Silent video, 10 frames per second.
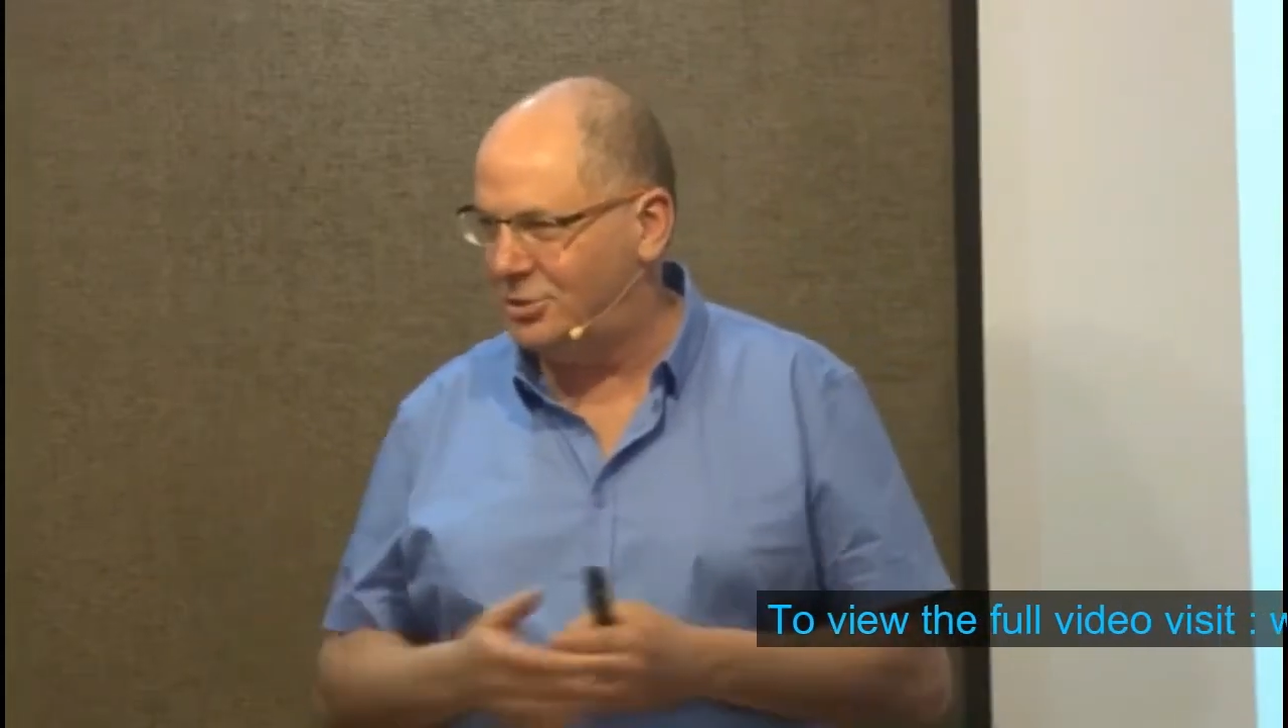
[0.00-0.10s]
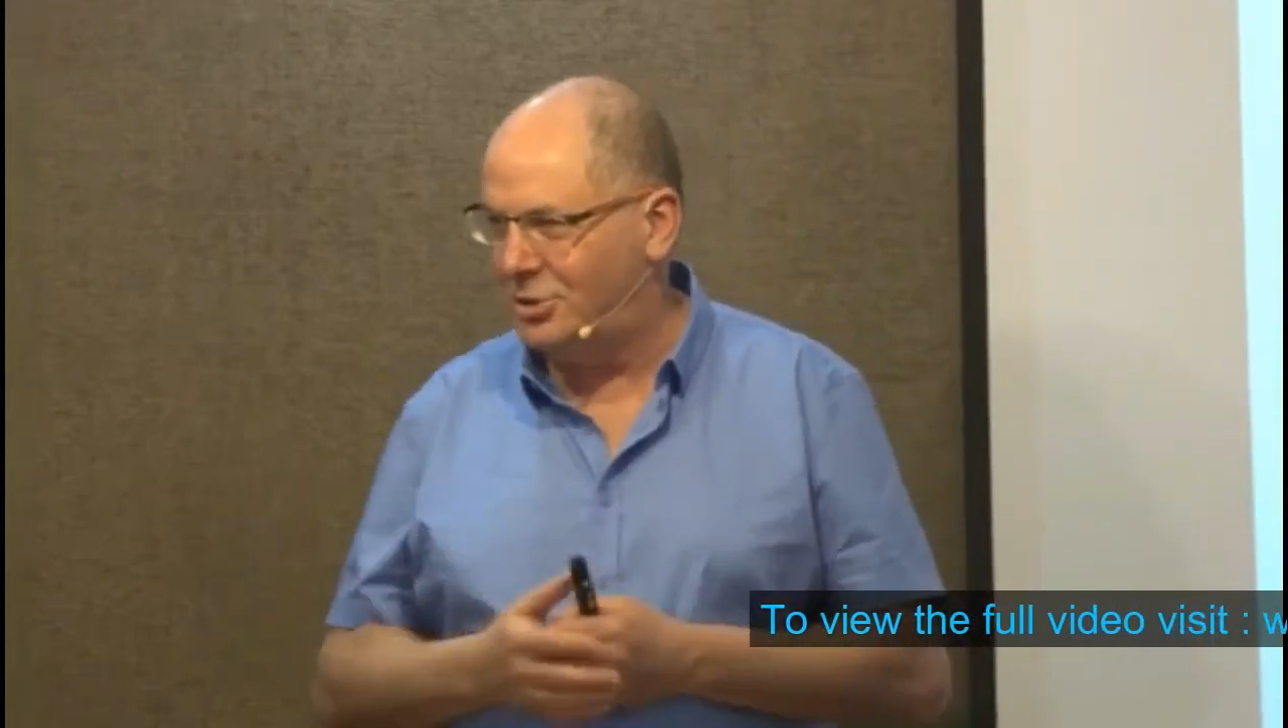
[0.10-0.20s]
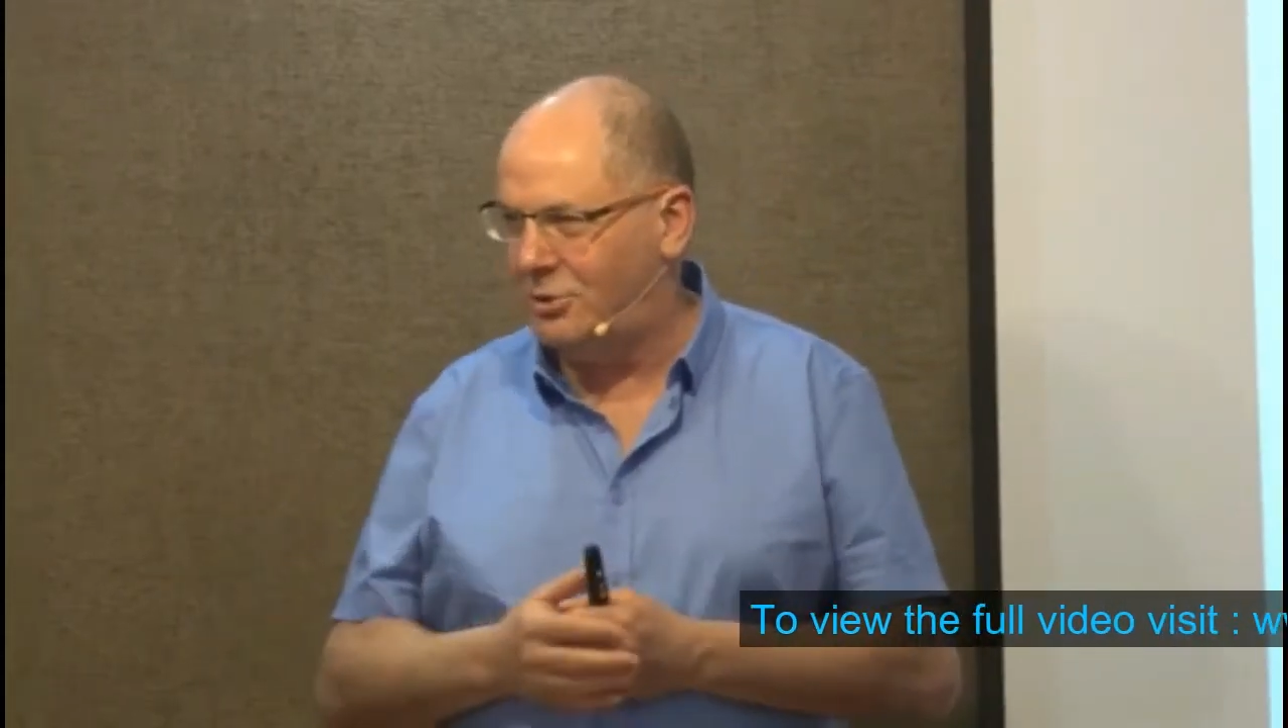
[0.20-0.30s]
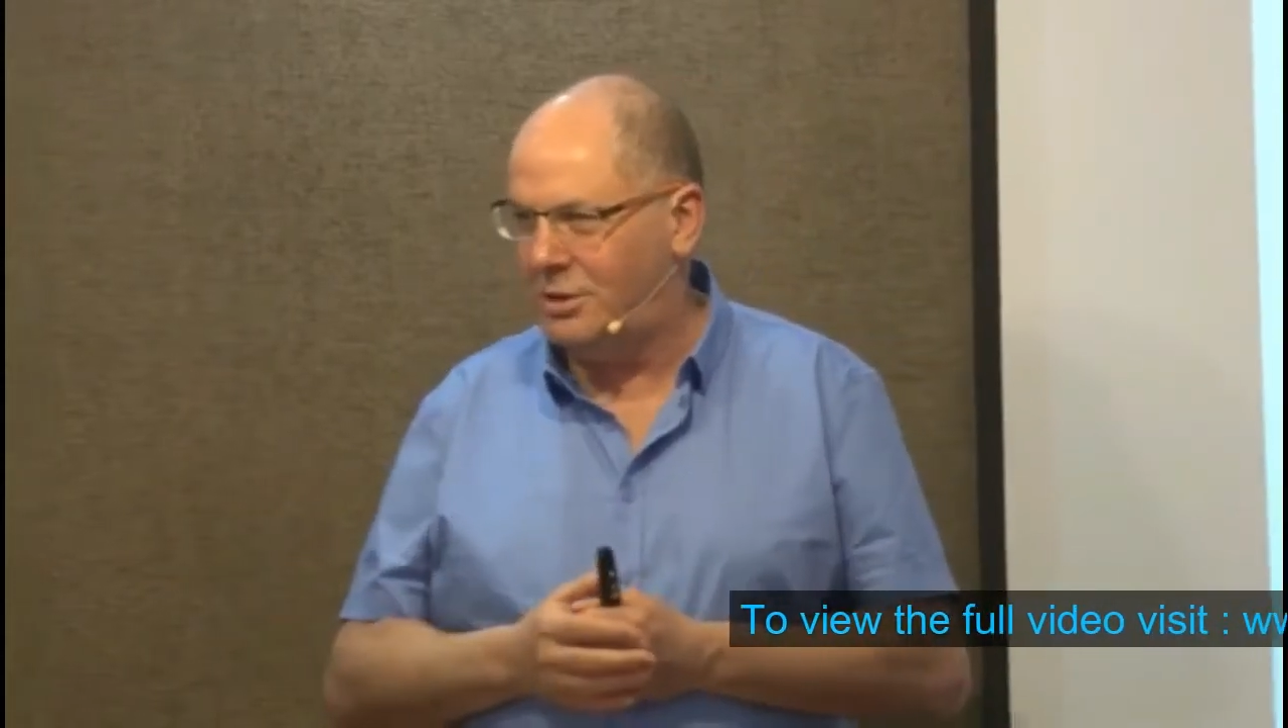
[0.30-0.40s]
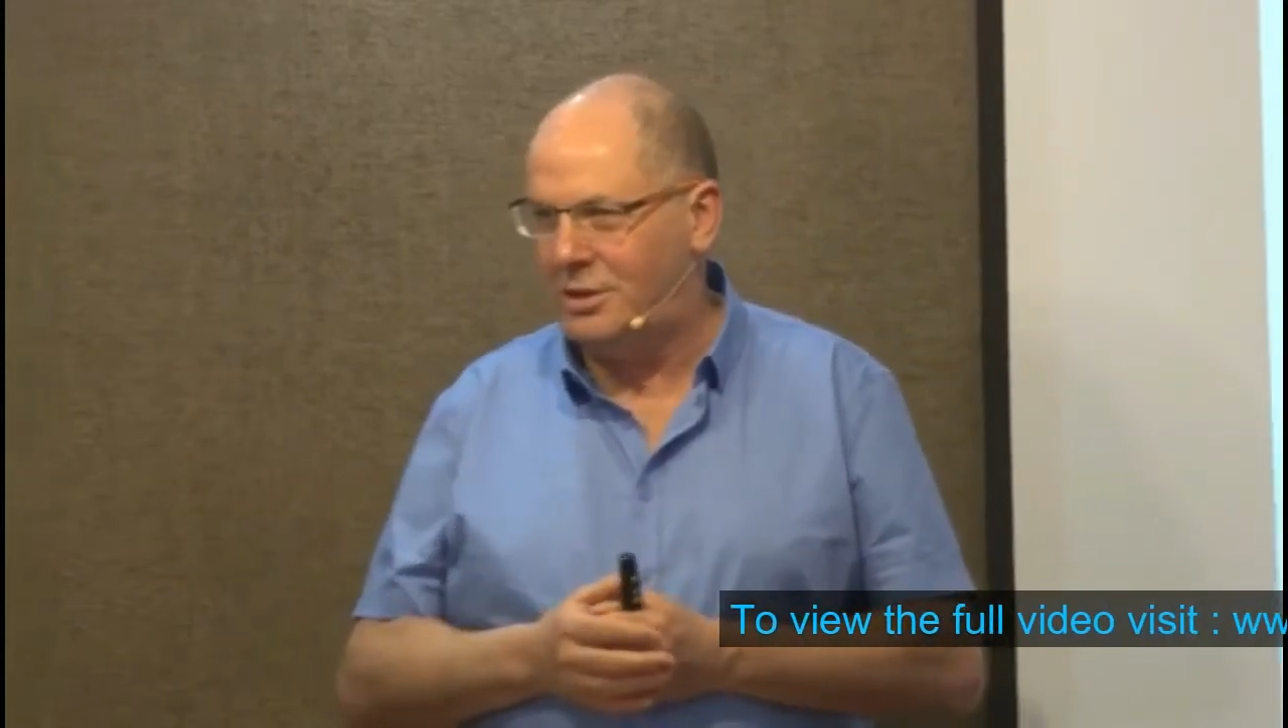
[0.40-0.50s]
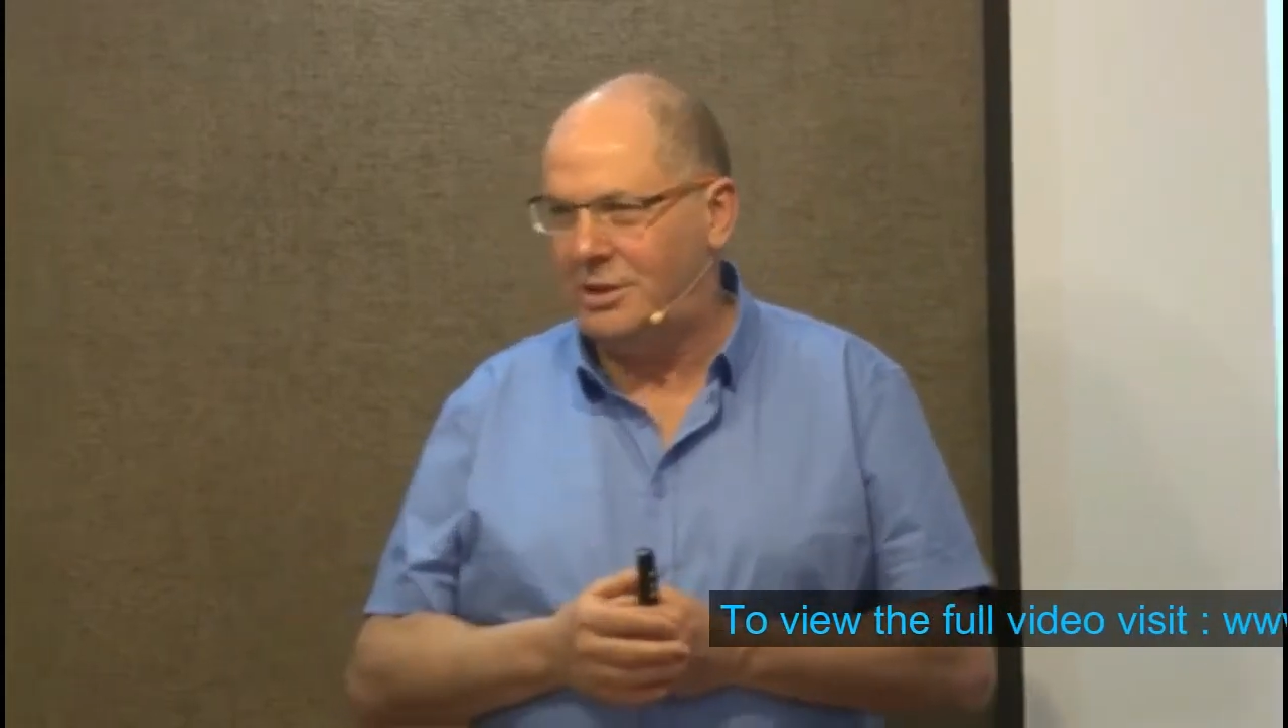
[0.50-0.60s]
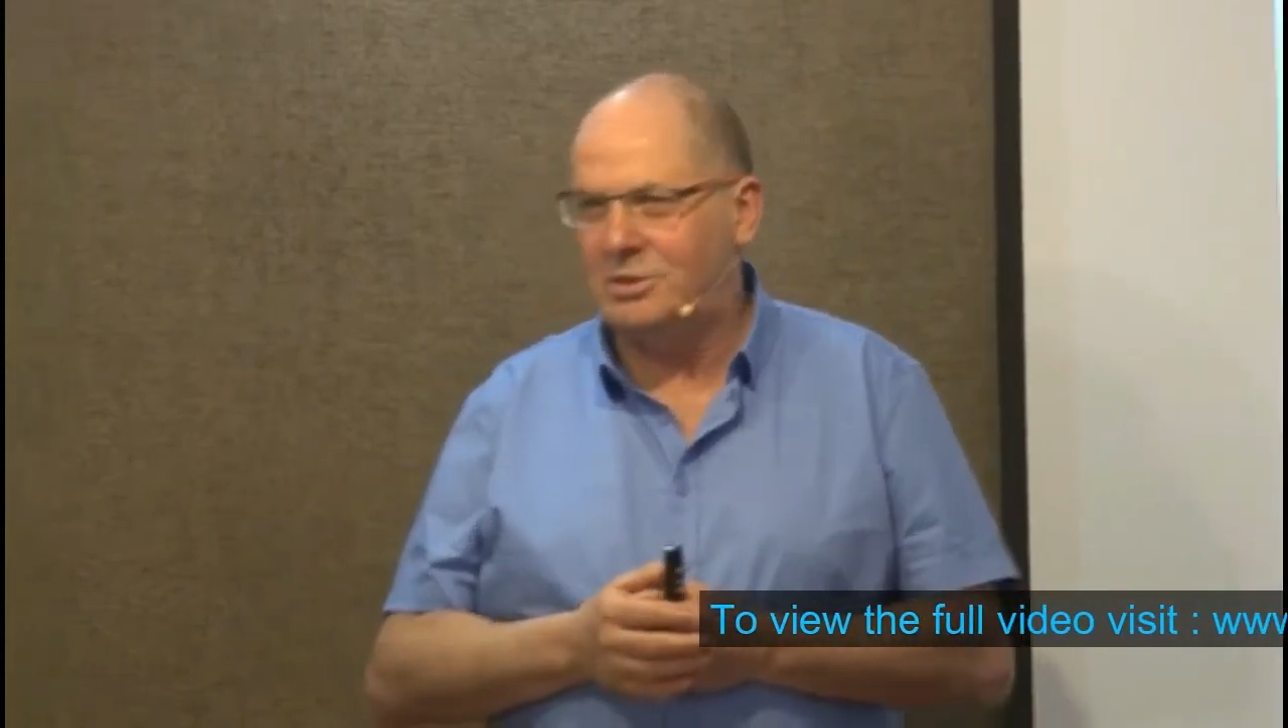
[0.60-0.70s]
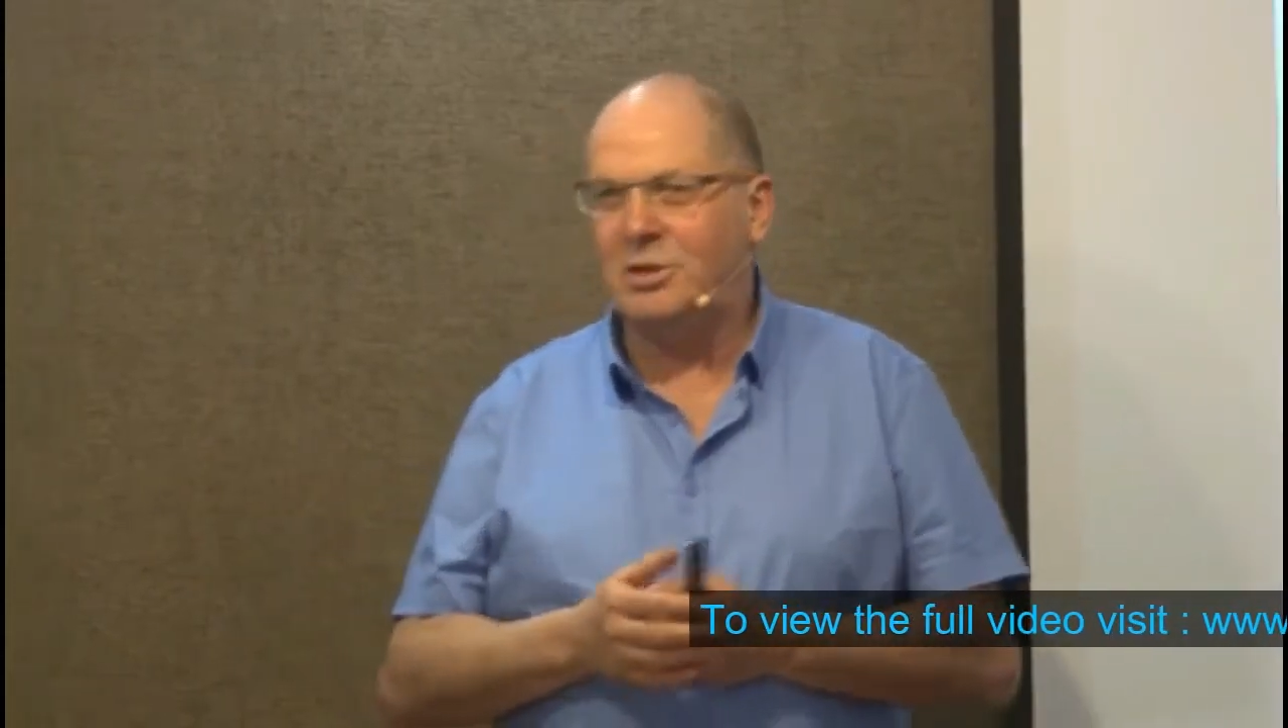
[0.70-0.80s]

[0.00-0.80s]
you know, and these